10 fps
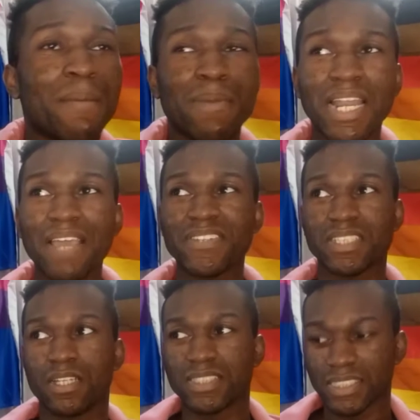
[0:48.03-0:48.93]
My life is a
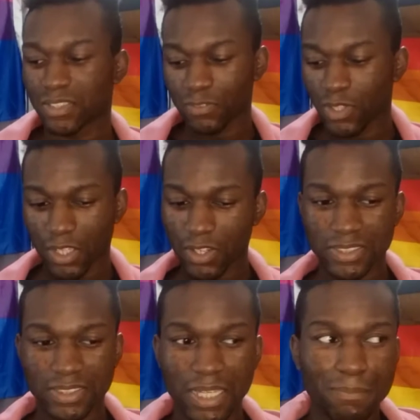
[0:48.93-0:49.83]
consistent roller coaster,